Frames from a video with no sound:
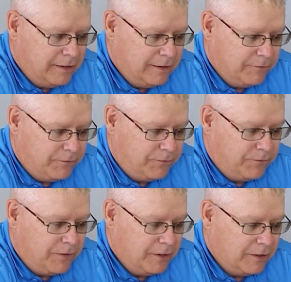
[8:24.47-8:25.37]

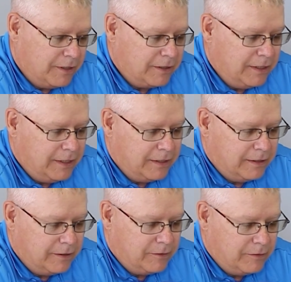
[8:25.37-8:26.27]
If they're not getting
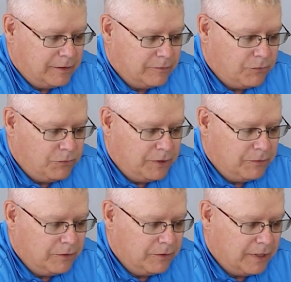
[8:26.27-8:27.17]
it, we
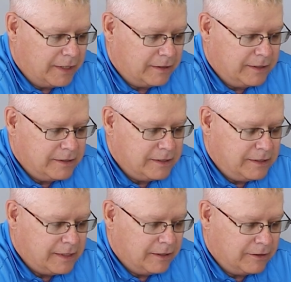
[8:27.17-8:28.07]
will likely
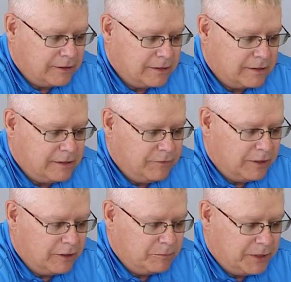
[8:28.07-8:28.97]
see challenges
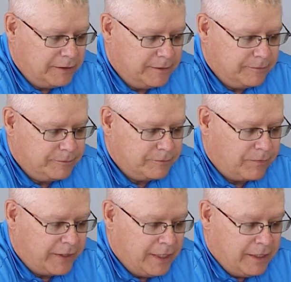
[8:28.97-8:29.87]
develop it.
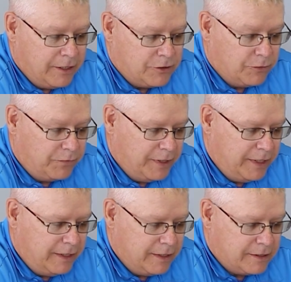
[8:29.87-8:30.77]
So if you
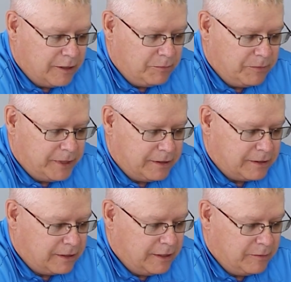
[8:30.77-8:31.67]
need any
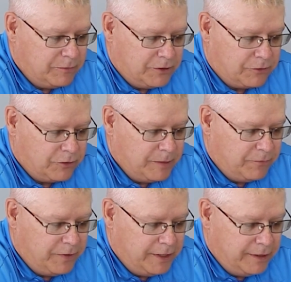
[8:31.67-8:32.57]
supplements, tubs,
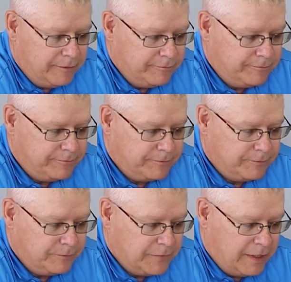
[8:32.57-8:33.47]
creep feed,
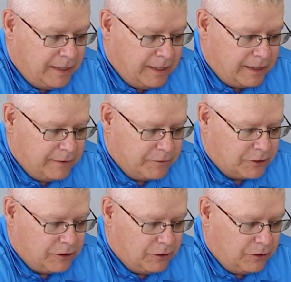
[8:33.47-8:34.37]
give
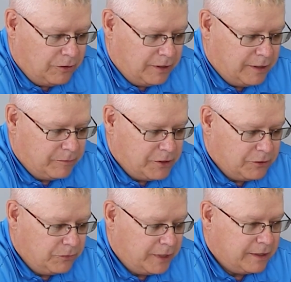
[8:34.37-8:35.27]
us a call. I'm
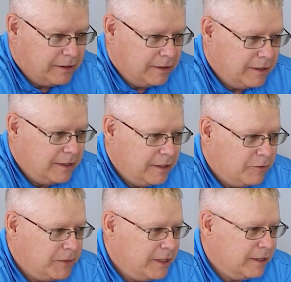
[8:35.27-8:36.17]
sure we can
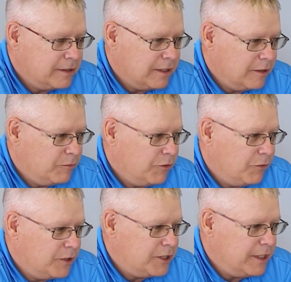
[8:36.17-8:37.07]
help you get set up
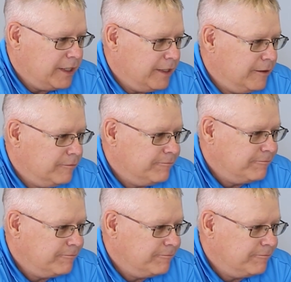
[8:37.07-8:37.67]
with what you need.